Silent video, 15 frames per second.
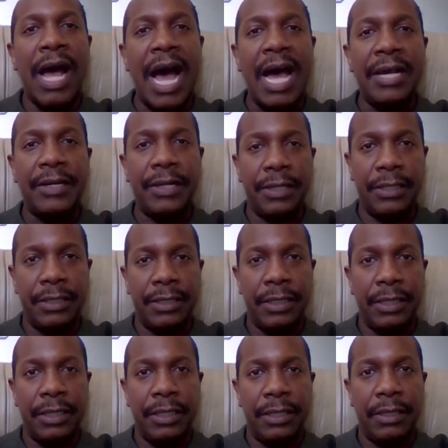honored
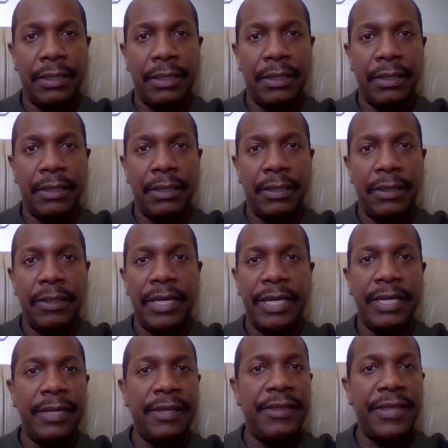
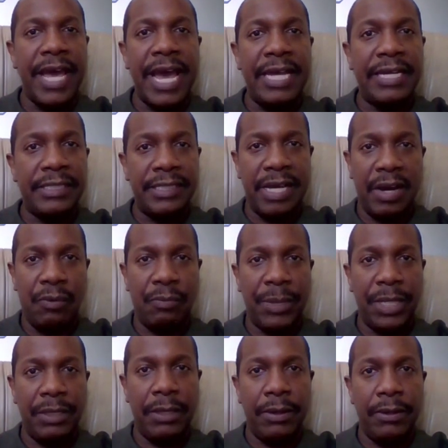that that is
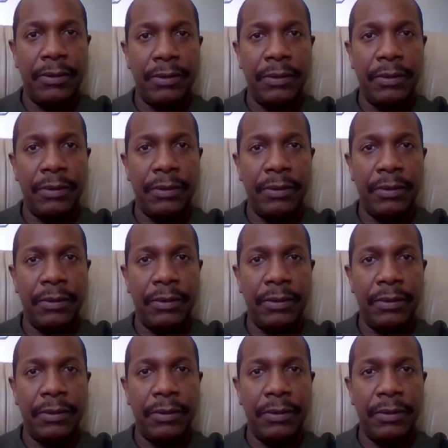helping you,